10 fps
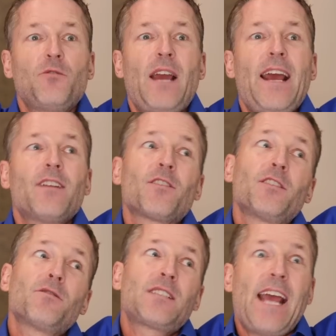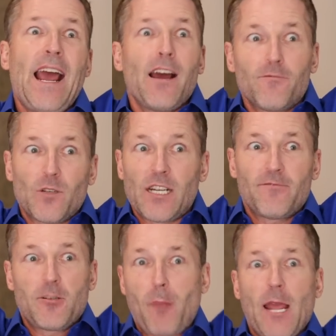had or used to have,
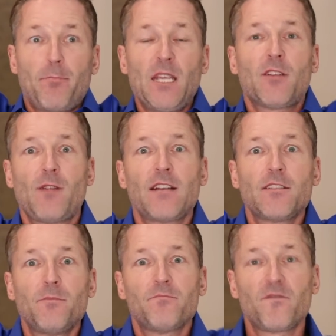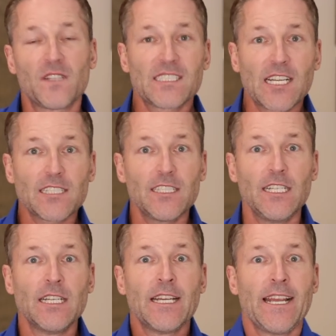whatever, by being around them
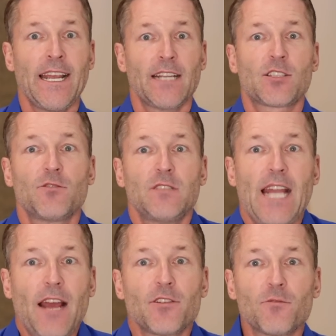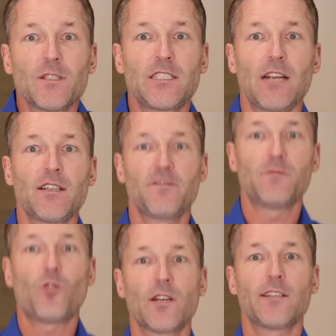physically. And so now you reach out
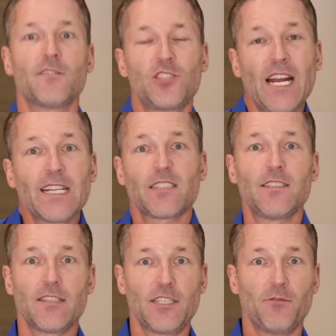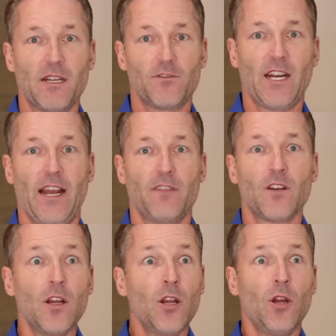even more energetically than you ever have.
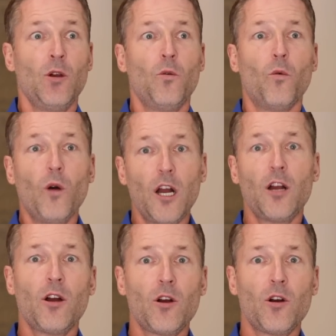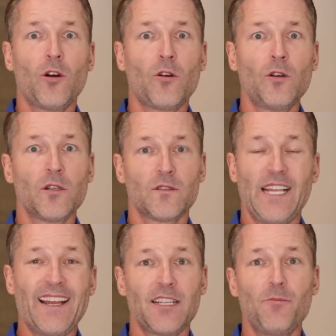Whoa!
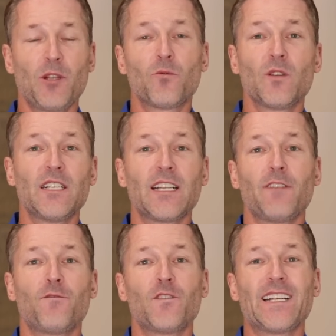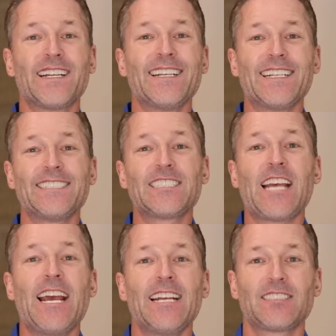That could be really friggin'
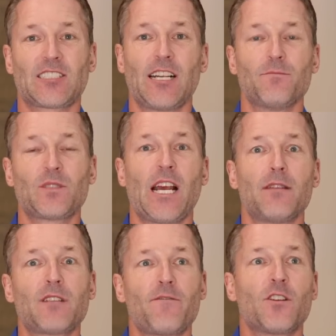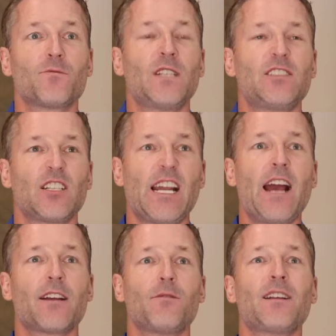intense sometimes if you're reaching
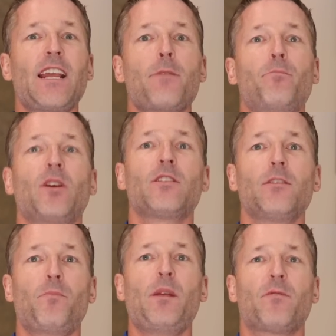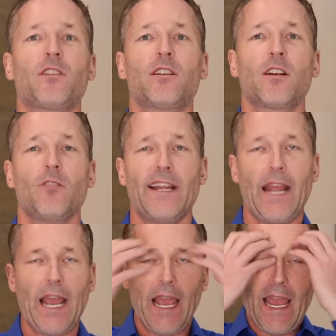out around 8 billion people that are going,
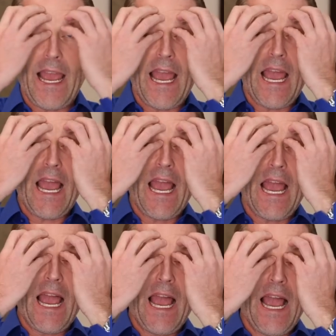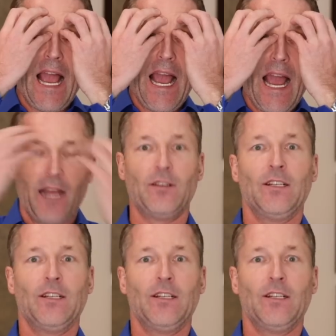ah!